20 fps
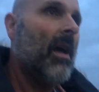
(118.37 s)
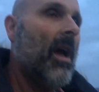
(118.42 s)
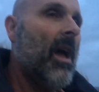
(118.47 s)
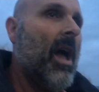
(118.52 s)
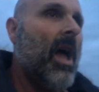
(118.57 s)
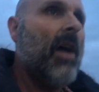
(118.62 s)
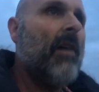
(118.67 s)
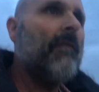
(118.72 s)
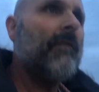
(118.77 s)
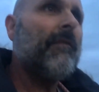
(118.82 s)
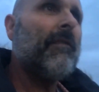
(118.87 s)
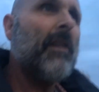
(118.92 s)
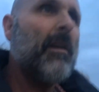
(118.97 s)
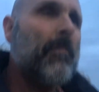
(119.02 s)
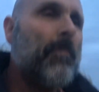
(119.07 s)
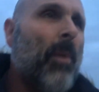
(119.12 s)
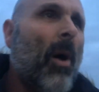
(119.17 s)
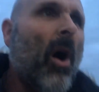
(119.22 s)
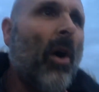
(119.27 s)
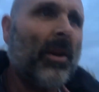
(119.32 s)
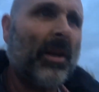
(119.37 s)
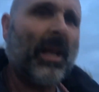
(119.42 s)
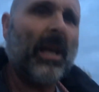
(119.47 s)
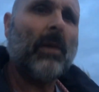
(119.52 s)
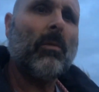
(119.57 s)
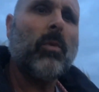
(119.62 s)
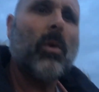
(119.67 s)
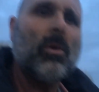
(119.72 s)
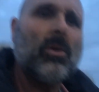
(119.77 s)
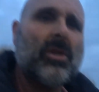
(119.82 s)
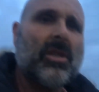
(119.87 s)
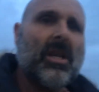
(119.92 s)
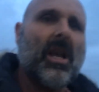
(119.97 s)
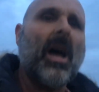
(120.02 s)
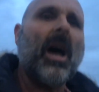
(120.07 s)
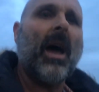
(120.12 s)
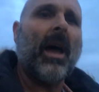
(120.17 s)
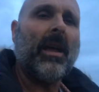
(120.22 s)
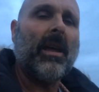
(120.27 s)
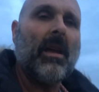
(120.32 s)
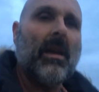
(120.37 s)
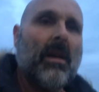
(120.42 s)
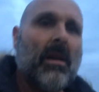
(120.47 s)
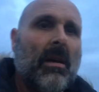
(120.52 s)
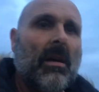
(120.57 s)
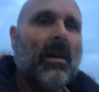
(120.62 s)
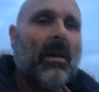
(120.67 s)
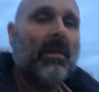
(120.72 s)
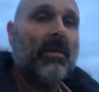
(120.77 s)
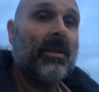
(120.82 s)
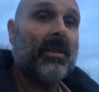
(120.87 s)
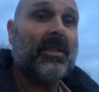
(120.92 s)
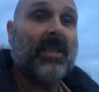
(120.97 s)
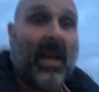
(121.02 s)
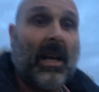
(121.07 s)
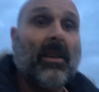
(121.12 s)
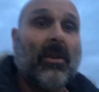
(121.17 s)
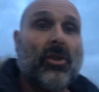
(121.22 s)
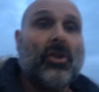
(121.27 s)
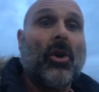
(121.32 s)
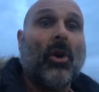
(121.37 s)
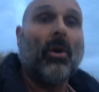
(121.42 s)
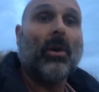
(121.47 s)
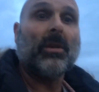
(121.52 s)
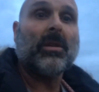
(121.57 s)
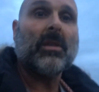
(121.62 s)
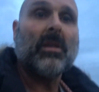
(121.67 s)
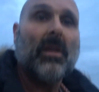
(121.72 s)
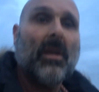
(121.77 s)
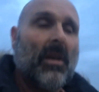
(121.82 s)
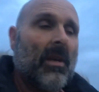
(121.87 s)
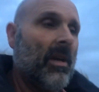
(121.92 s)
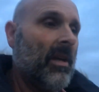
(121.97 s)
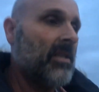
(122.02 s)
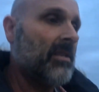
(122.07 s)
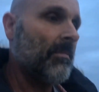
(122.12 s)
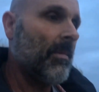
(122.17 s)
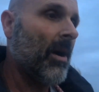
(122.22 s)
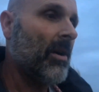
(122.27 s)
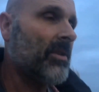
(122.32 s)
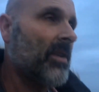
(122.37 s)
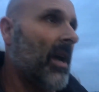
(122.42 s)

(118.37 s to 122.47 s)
Everybody will say the second choice is the most